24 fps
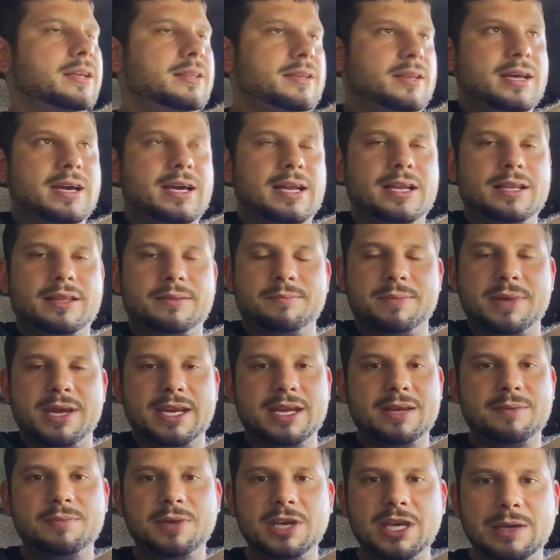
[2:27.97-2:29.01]
Not
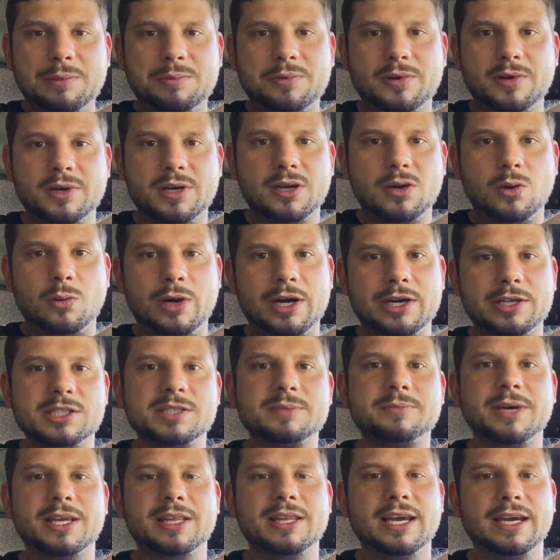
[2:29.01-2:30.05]
many people are going to want to
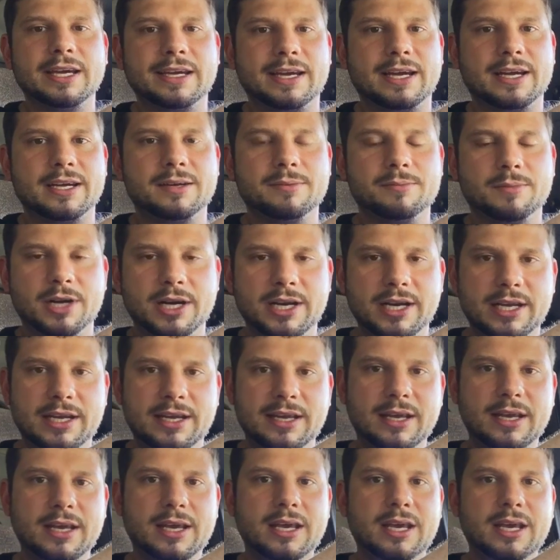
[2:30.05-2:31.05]
spend that kind of money